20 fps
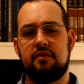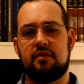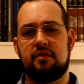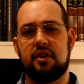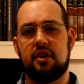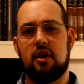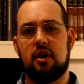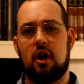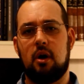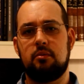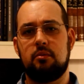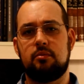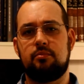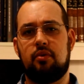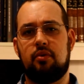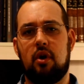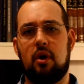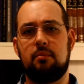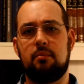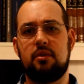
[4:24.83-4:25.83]
very common
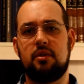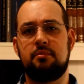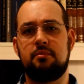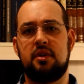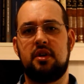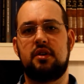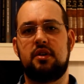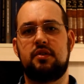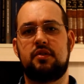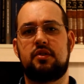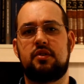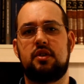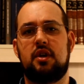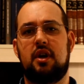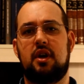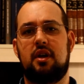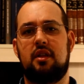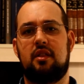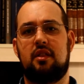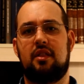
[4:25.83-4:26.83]
problem is
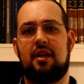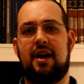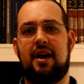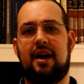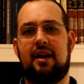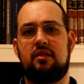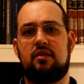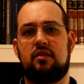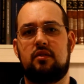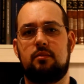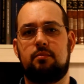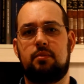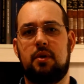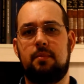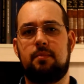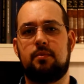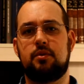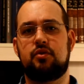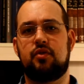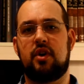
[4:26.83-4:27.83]
that
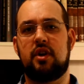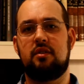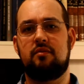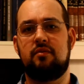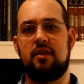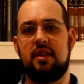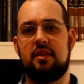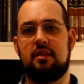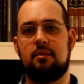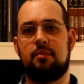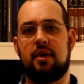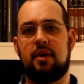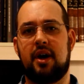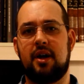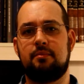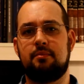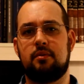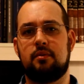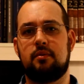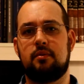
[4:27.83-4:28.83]
people try to read the
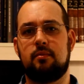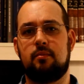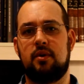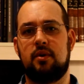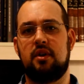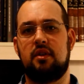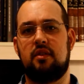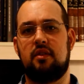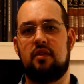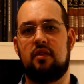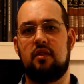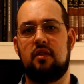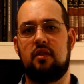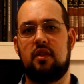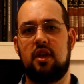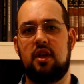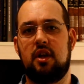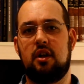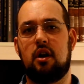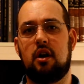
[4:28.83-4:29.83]
Bible with
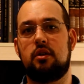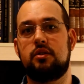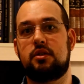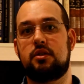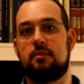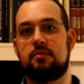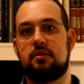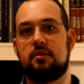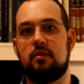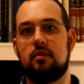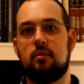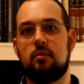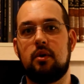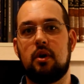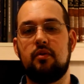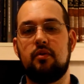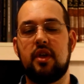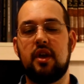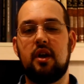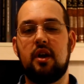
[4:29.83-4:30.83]
the concepts of the
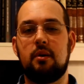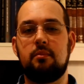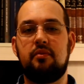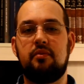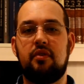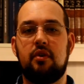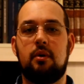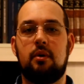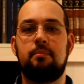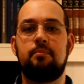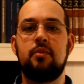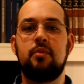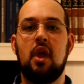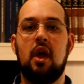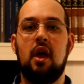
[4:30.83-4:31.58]
world they come from.